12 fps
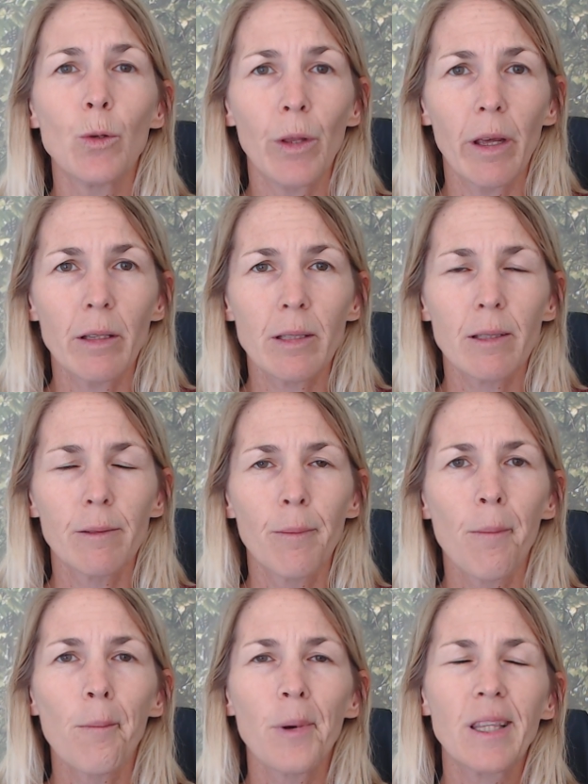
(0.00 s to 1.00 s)
this,
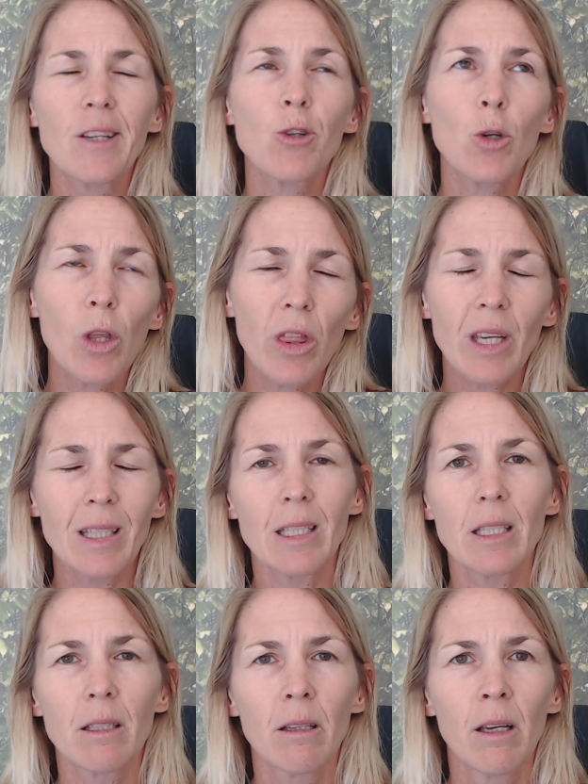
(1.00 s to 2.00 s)
but the truth
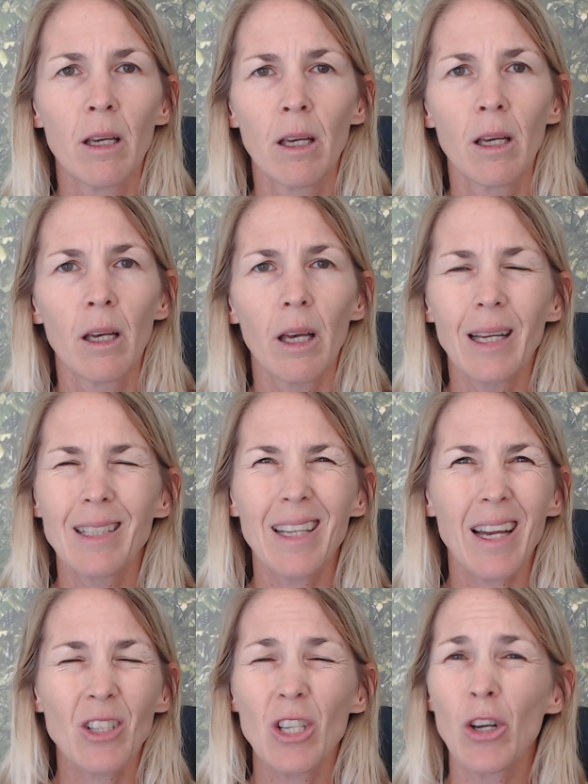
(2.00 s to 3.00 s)
is it's
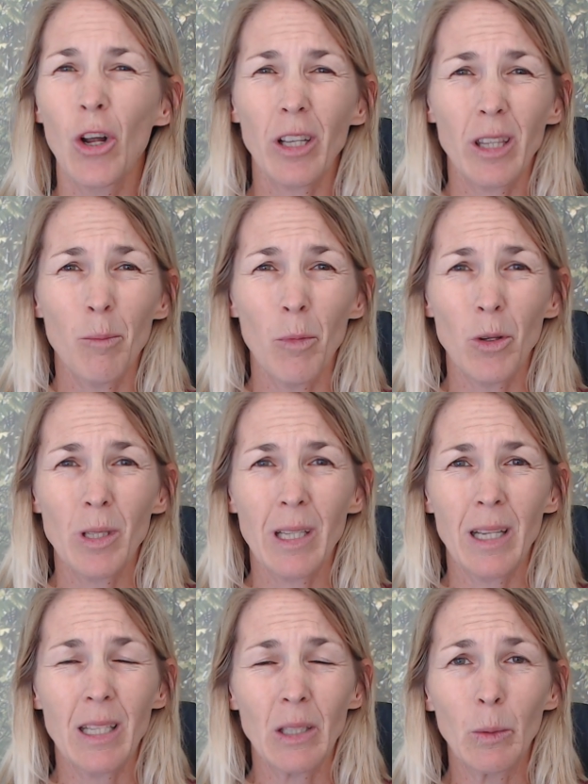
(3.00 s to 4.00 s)
actually not the most
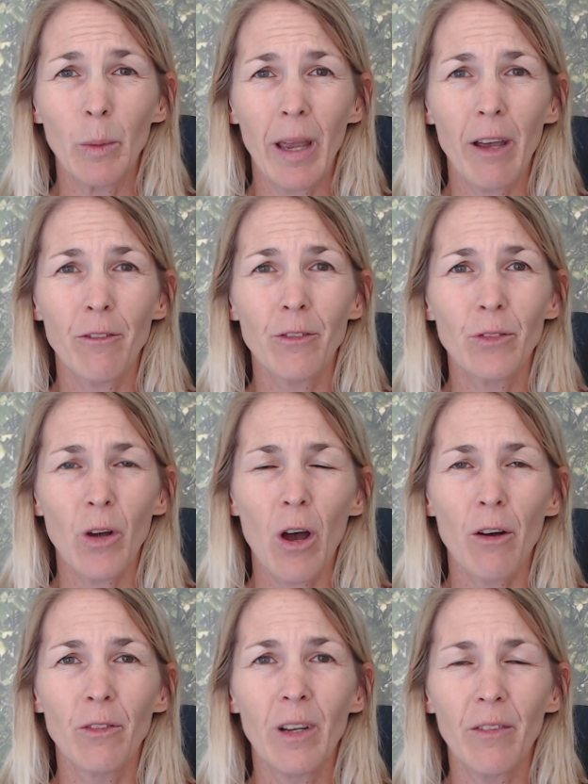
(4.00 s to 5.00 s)
ideal way
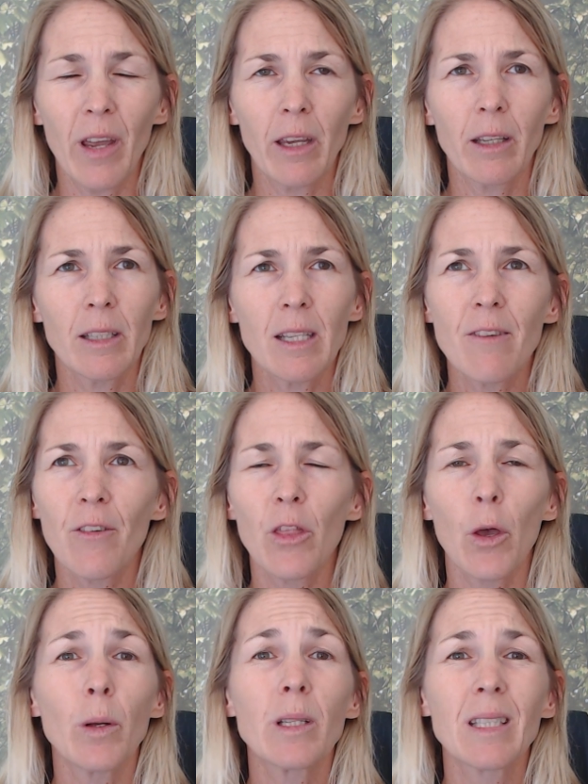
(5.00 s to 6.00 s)
of living, even though
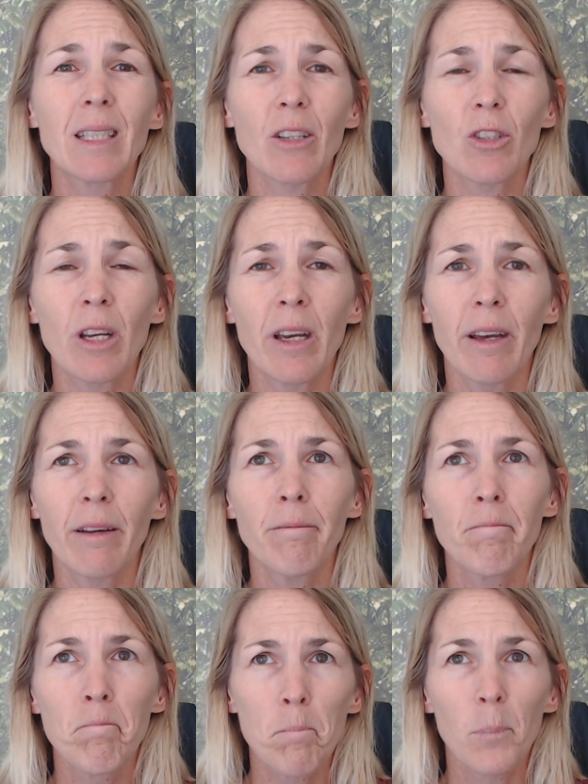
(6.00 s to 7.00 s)
it's such a
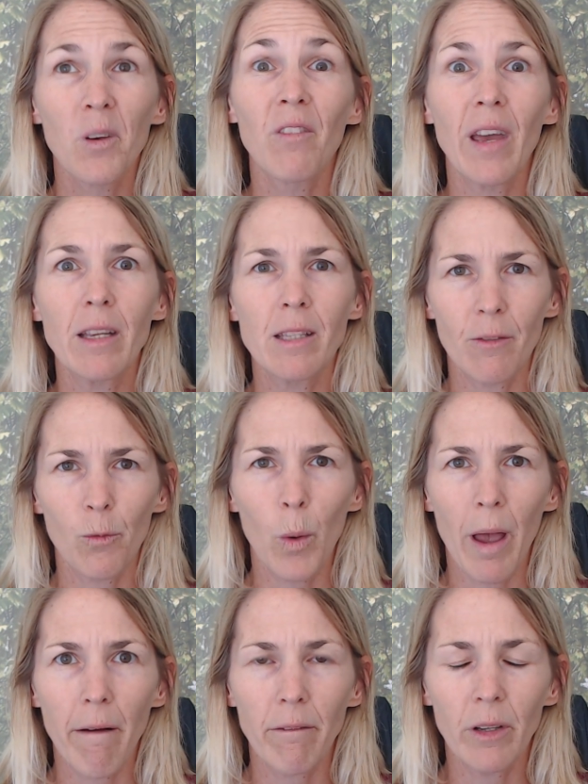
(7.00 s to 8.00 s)
pervasive
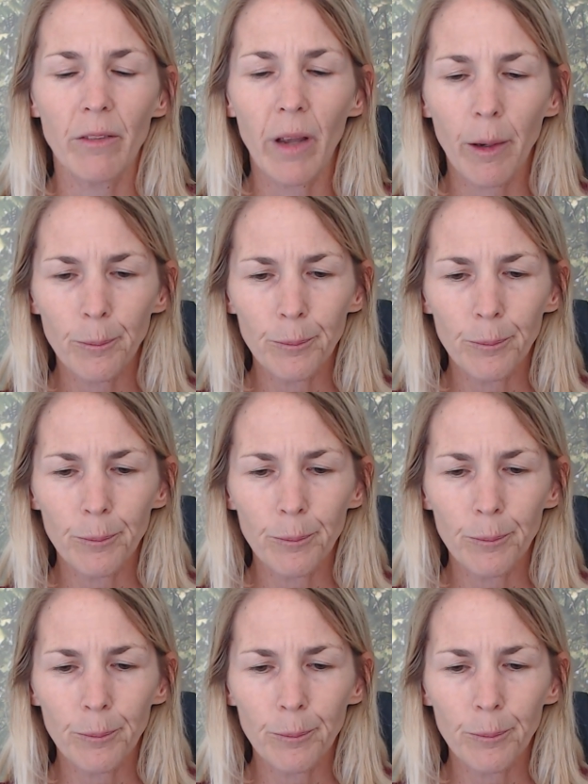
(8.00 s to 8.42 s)
way of living.